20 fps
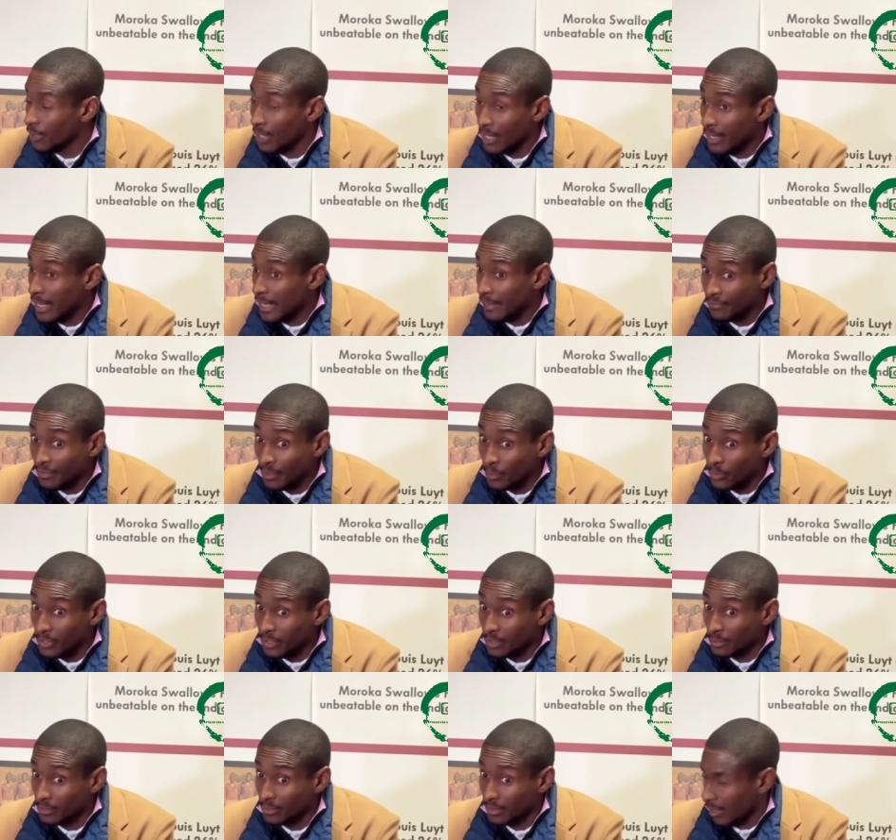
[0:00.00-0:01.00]
And every
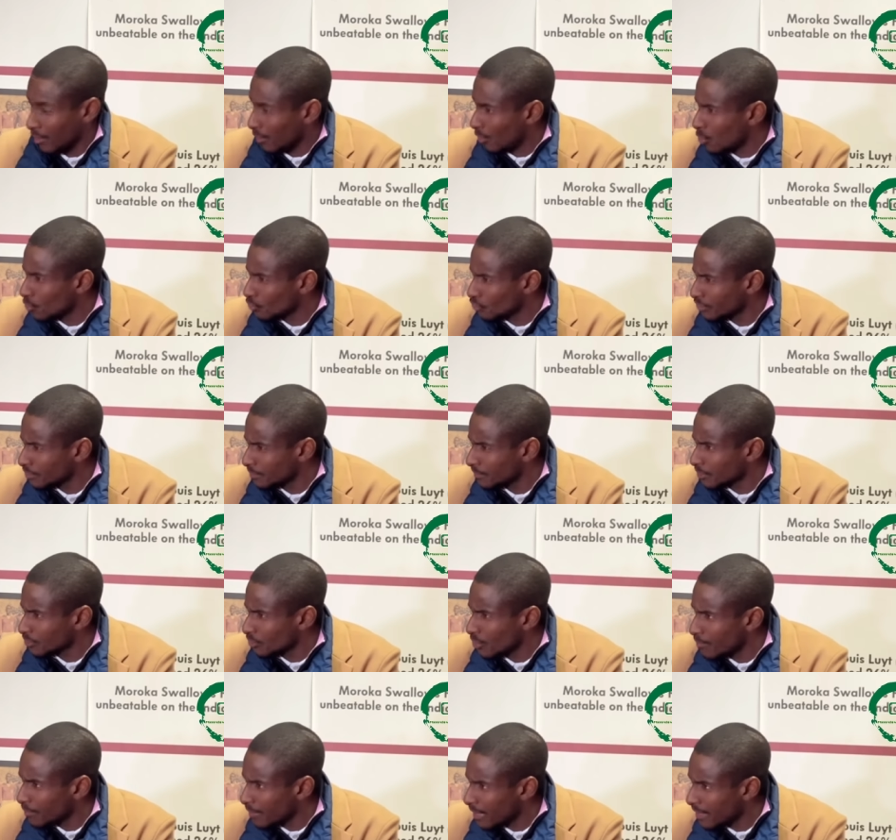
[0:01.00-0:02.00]
week, uh, coaches must
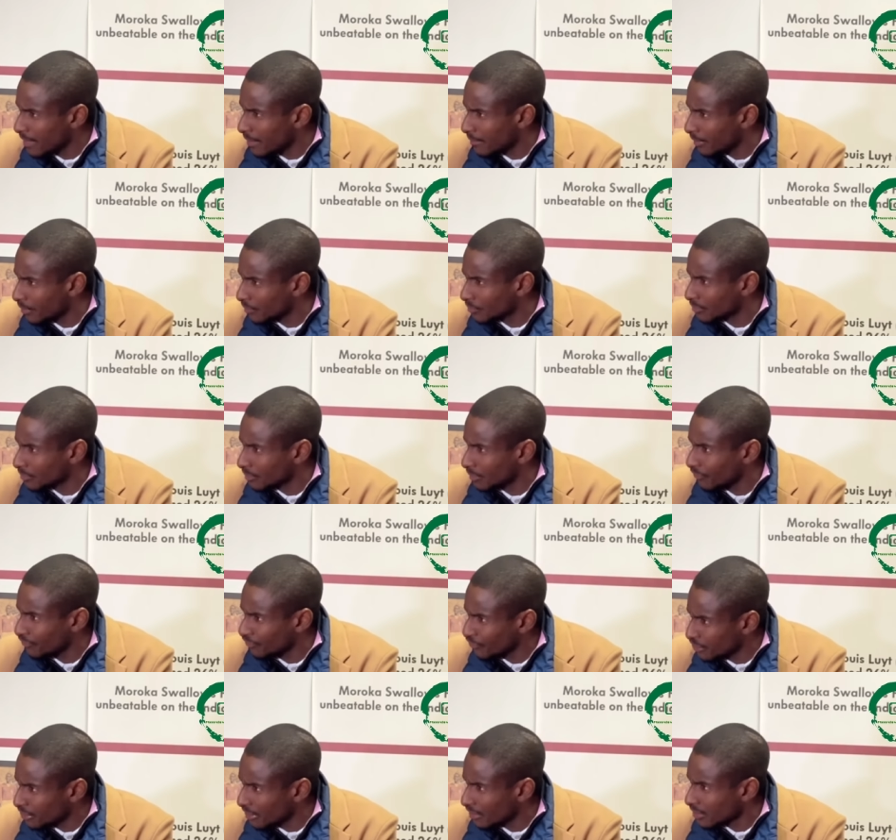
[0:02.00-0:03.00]
complain about
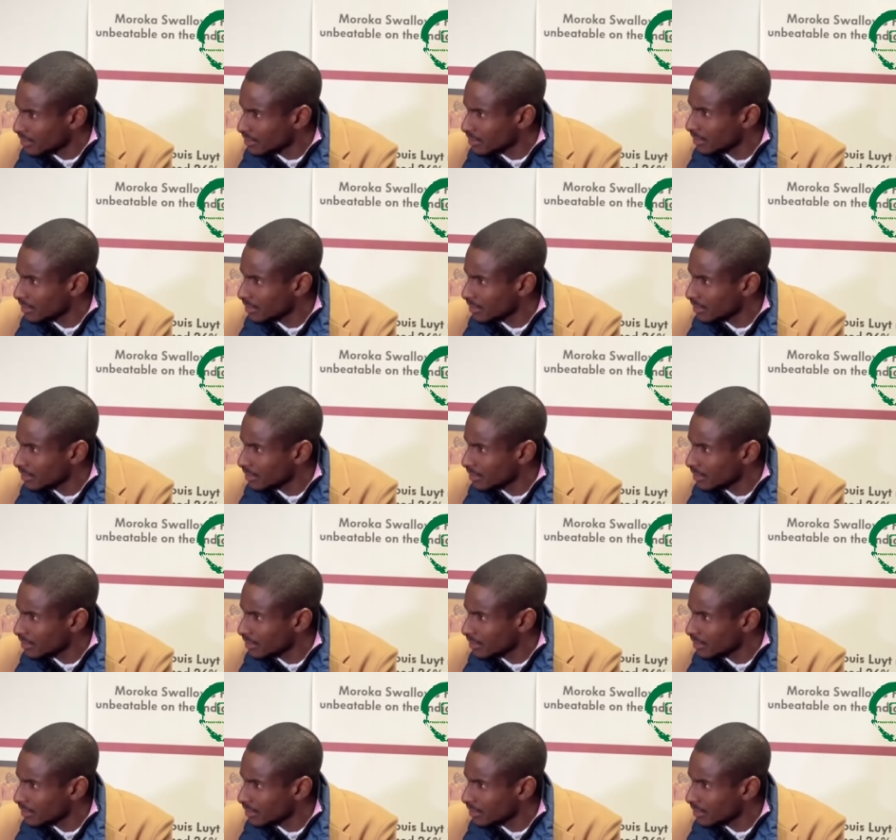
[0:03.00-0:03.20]
officials